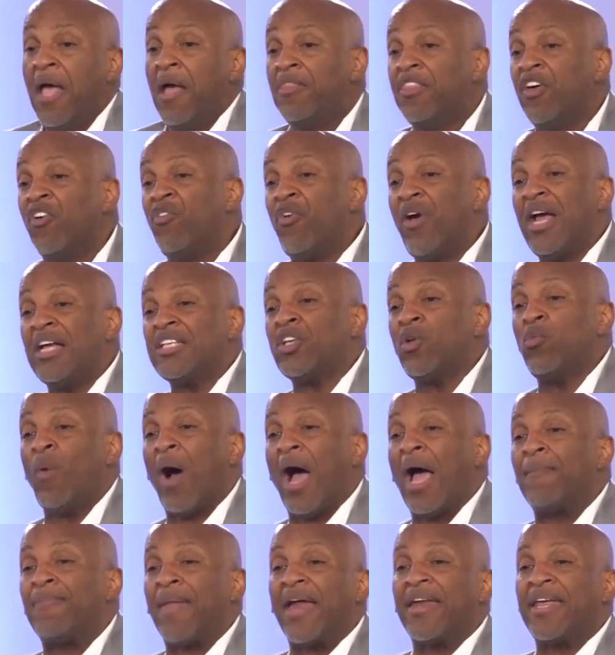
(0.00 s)
The reason
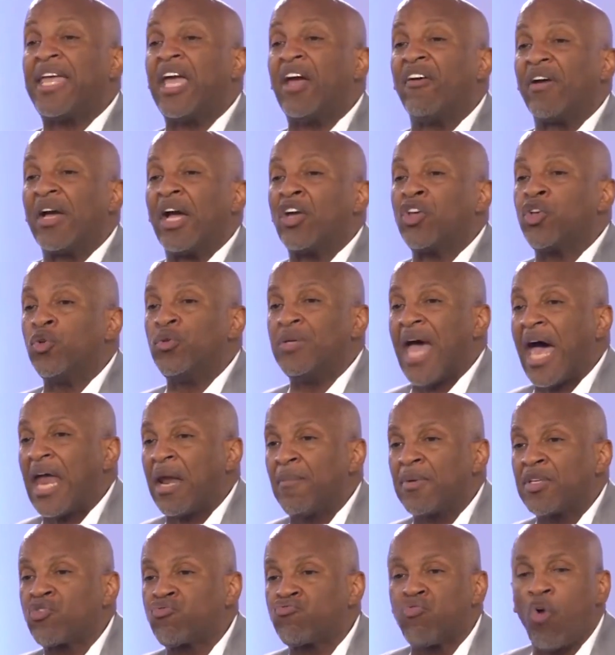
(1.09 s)
why I'm not hearing a
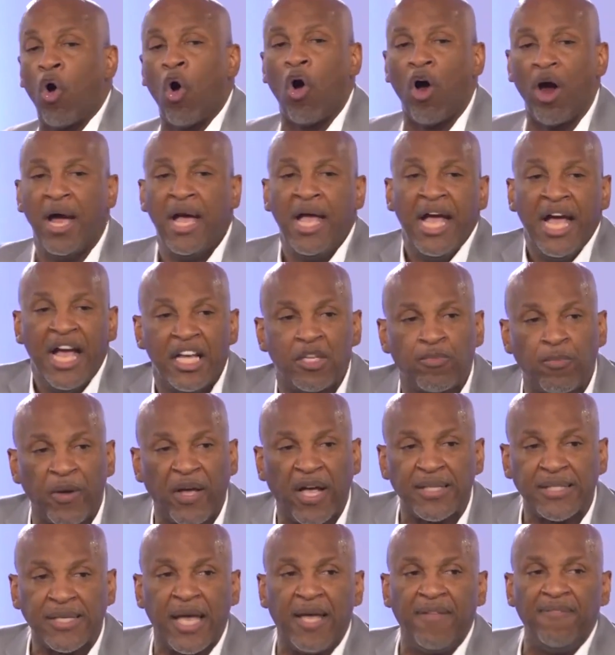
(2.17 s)
unanimous roar is
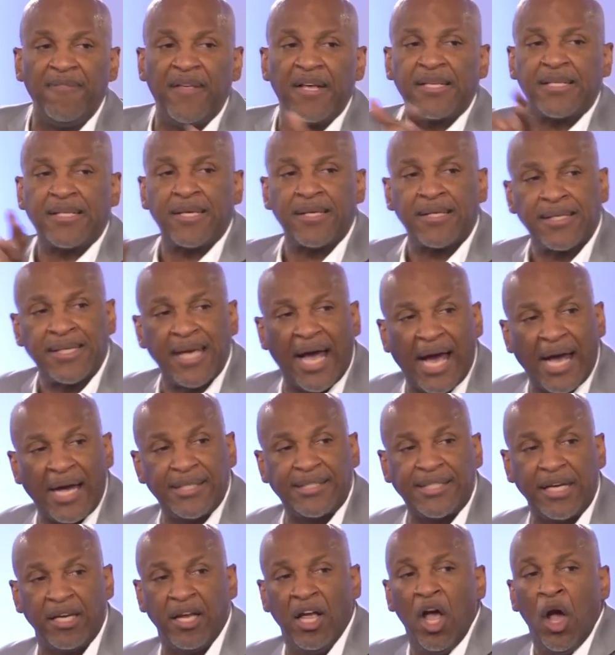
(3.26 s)
because in this
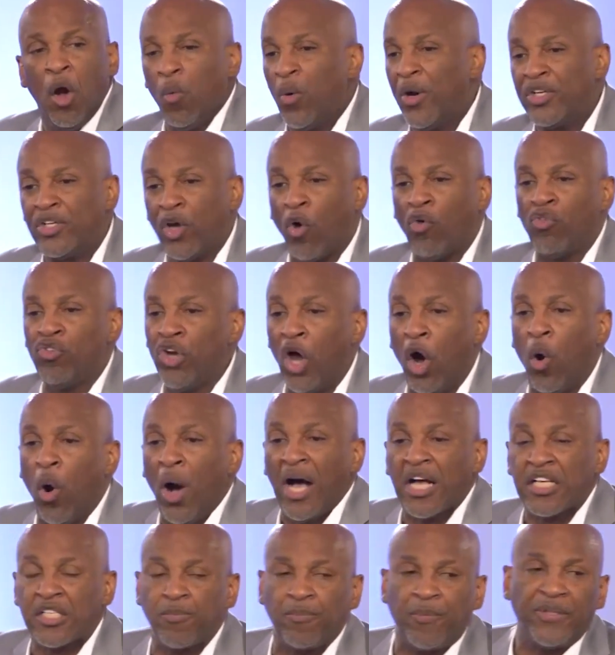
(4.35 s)
society, we don't know
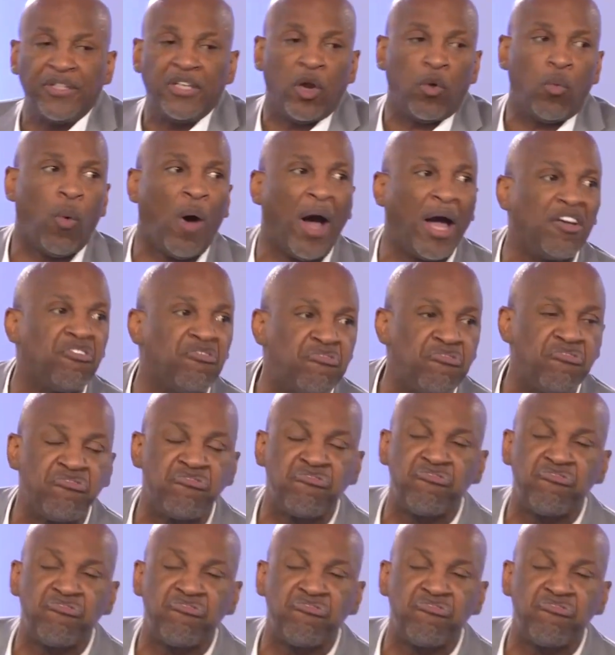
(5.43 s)
husband and wife.